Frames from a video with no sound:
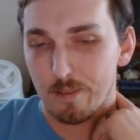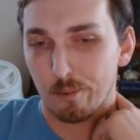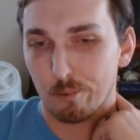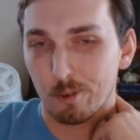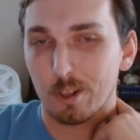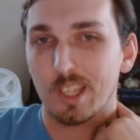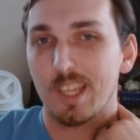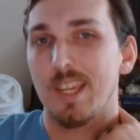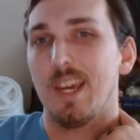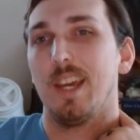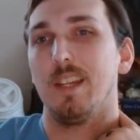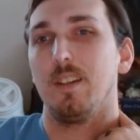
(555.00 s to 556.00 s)
Rook
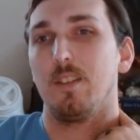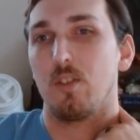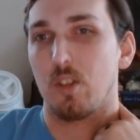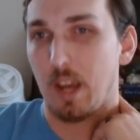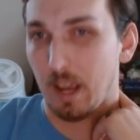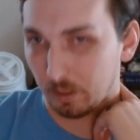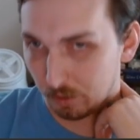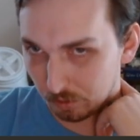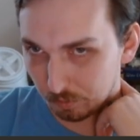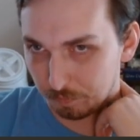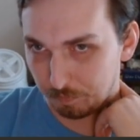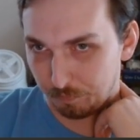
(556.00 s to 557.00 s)
e8 check.
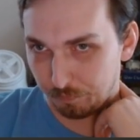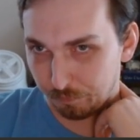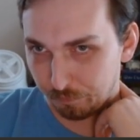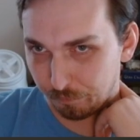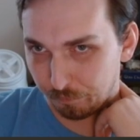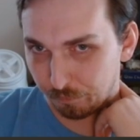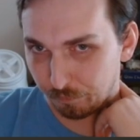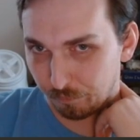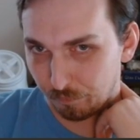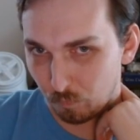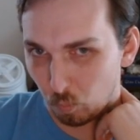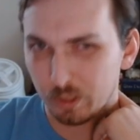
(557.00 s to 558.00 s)

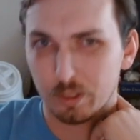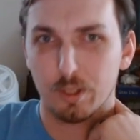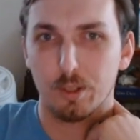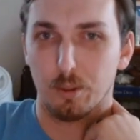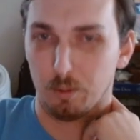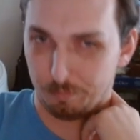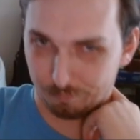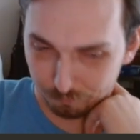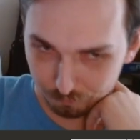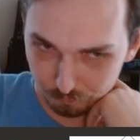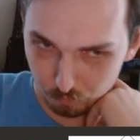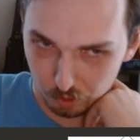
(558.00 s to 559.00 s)
What to do?
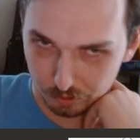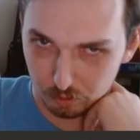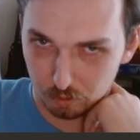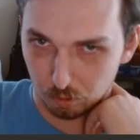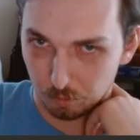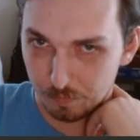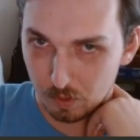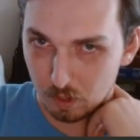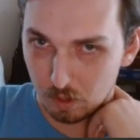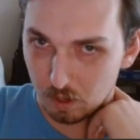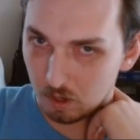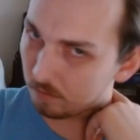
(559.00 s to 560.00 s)
What to do?
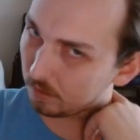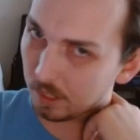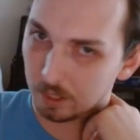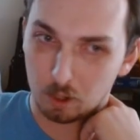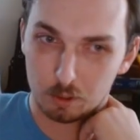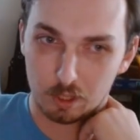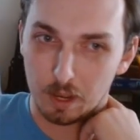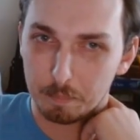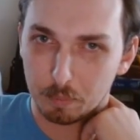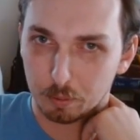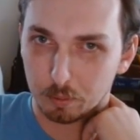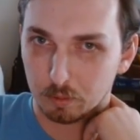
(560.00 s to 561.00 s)
King goes up.
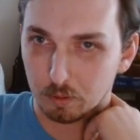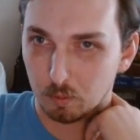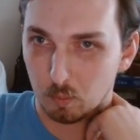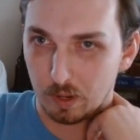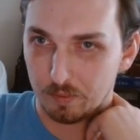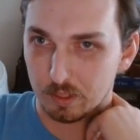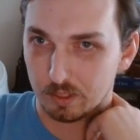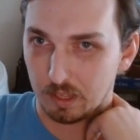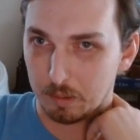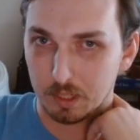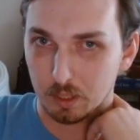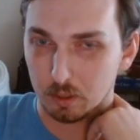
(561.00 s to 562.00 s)
We have the
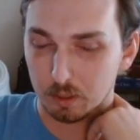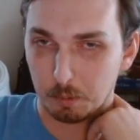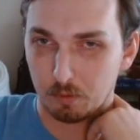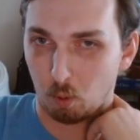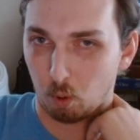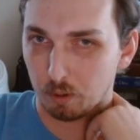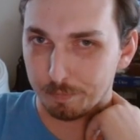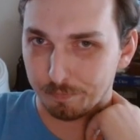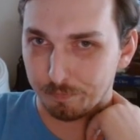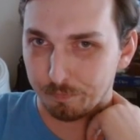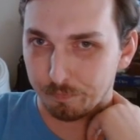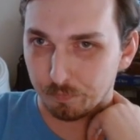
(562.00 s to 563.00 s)
same deal as before,
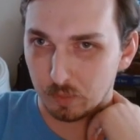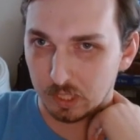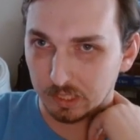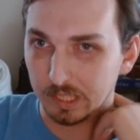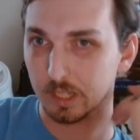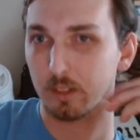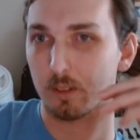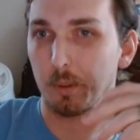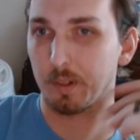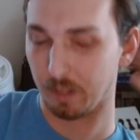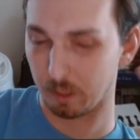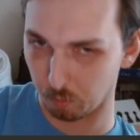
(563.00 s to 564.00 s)
leading to an
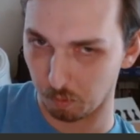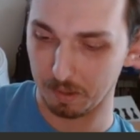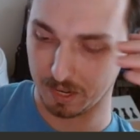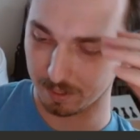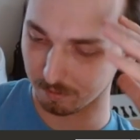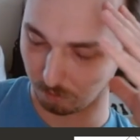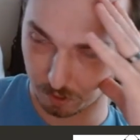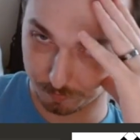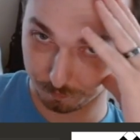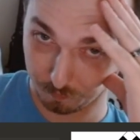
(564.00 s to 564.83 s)
eventual mate, right?